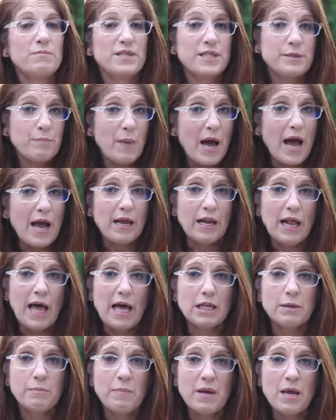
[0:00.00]
smile
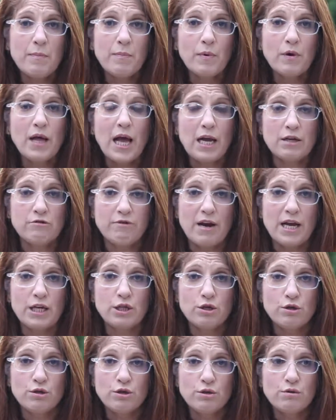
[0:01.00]
at people and try
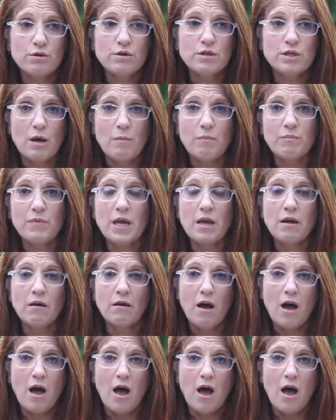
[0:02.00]
to do something